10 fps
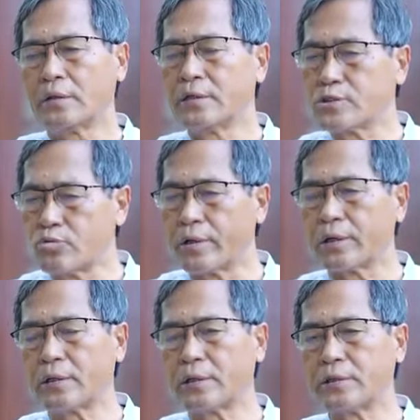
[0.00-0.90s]
And this
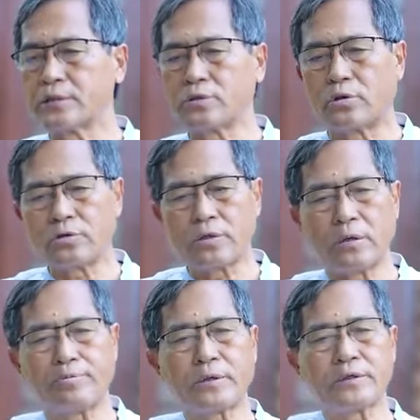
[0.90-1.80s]
way, it is not only
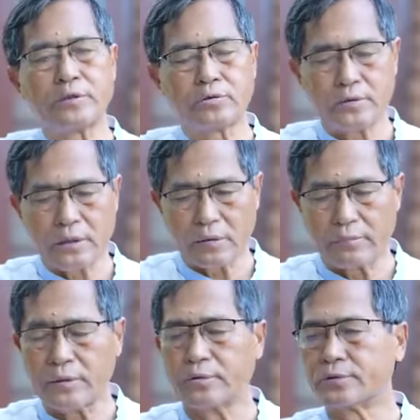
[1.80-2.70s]
affecting to their
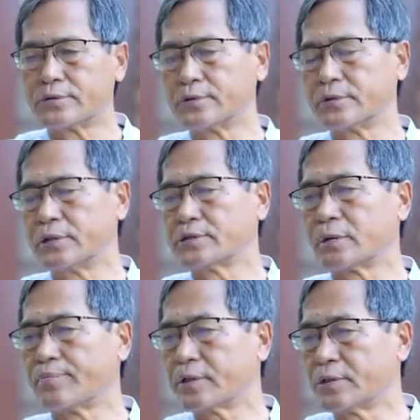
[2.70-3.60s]
livelihood, it is
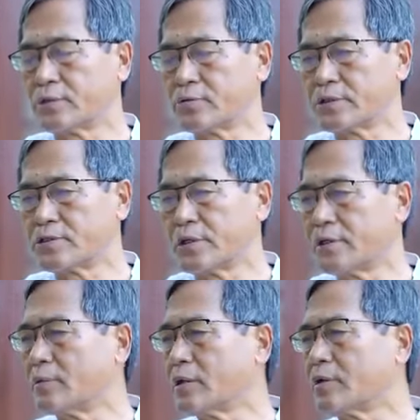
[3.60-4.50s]
affecting to the
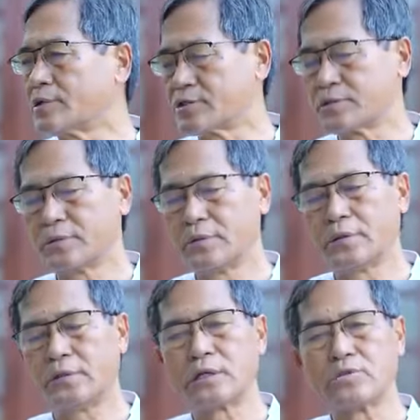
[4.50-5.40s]
children very much,
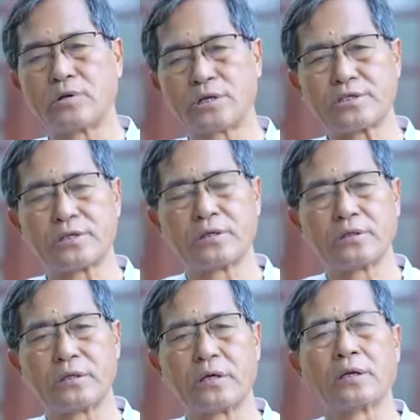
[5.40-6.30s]
their
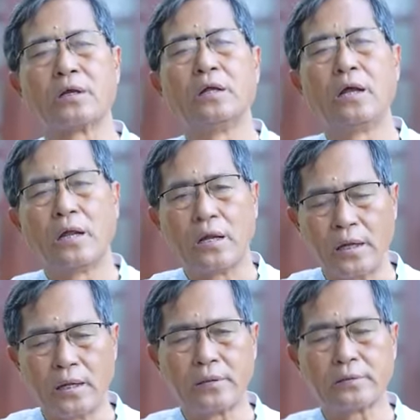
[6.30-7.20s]
education, their
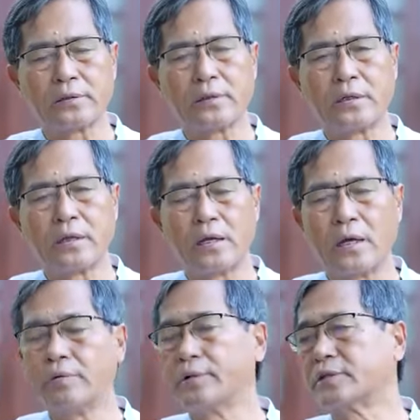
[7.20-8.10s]
health,
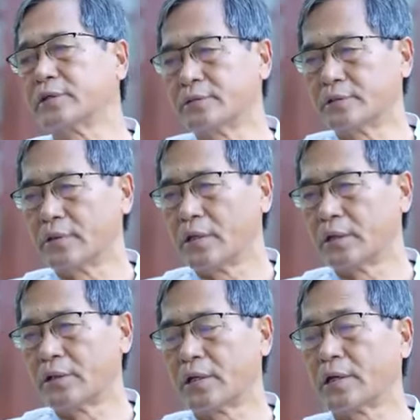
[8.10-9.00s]
everything,
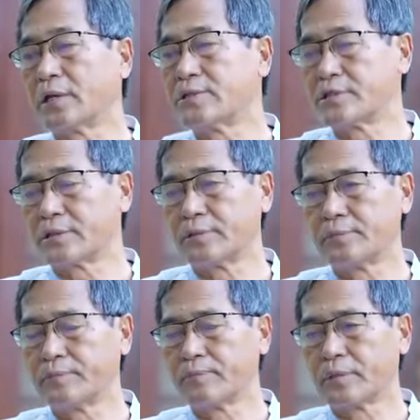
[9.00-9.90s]
and their culture.
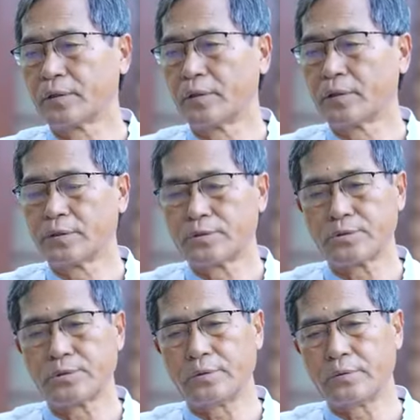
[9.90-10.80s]

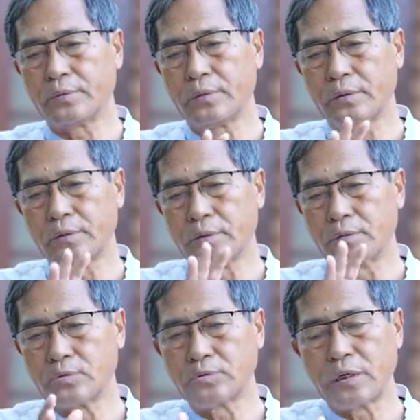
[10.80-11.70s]
So,
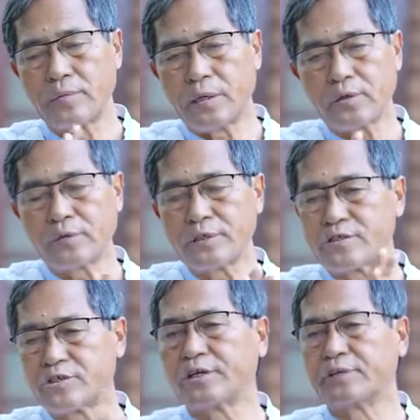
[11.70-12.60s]
to divert all this
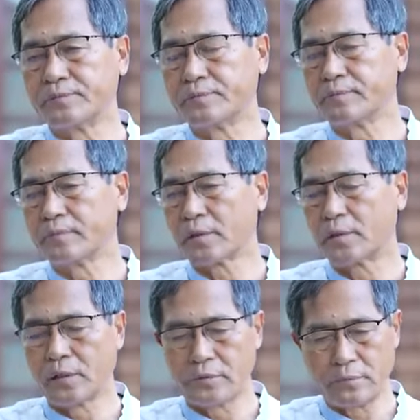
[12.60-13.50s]
thing,
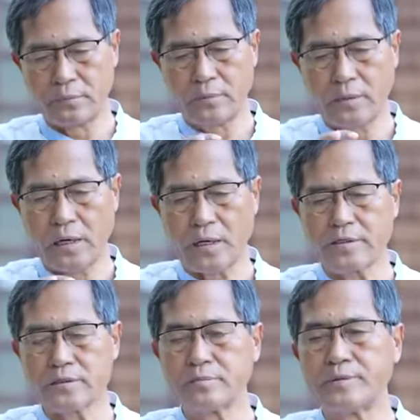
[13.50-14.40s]
now
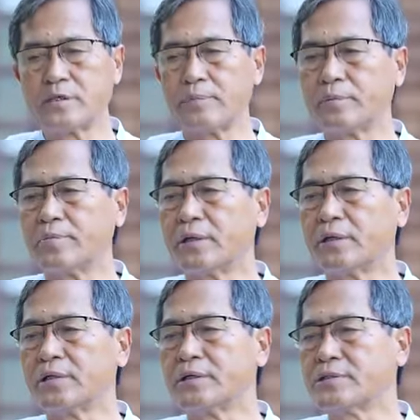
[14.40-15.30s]
RSS BJP
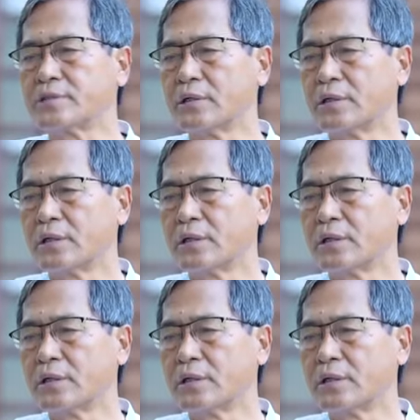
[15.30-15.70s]
bringing this